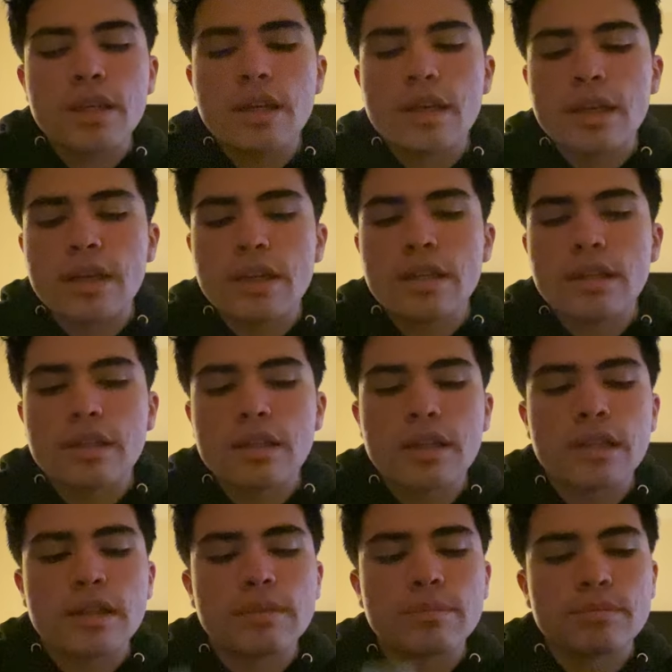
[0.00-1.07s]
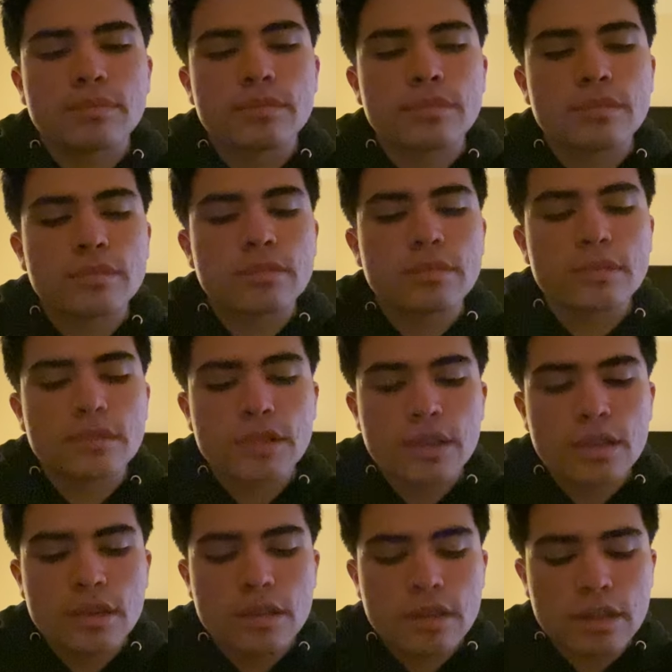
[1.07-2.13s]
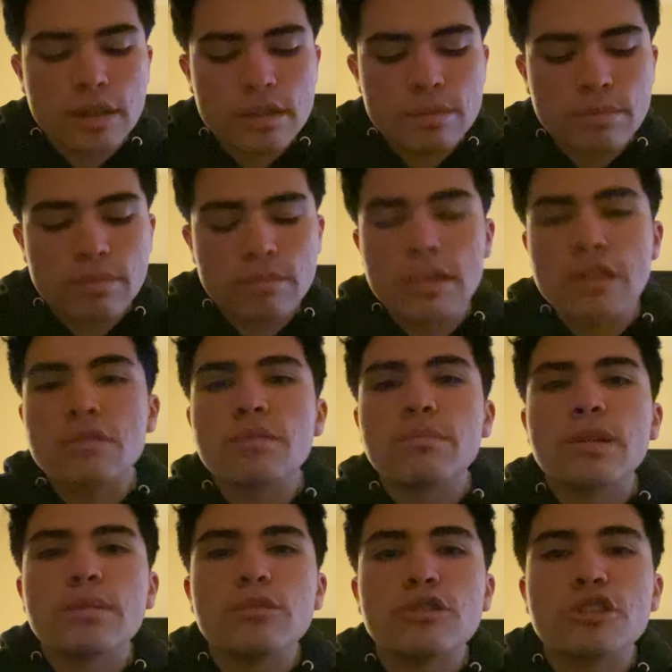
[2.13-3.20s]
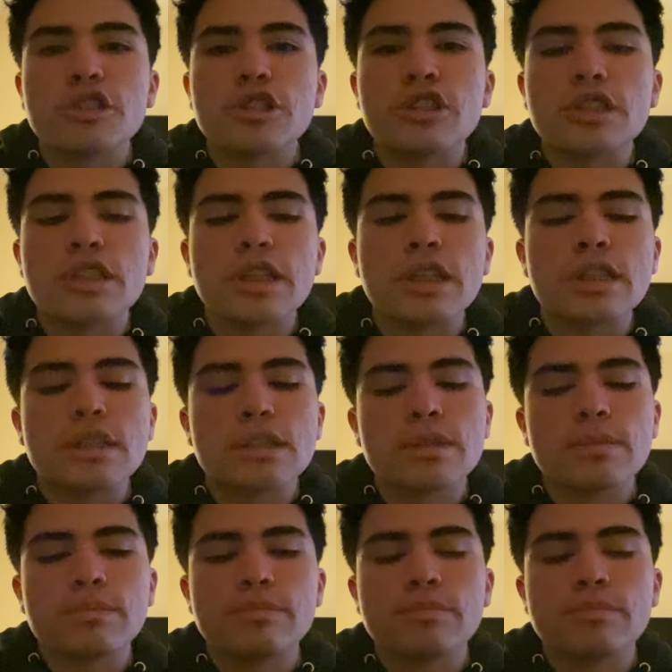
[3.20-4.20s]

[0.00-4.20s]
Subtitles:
And yeah, that's what my brochure says.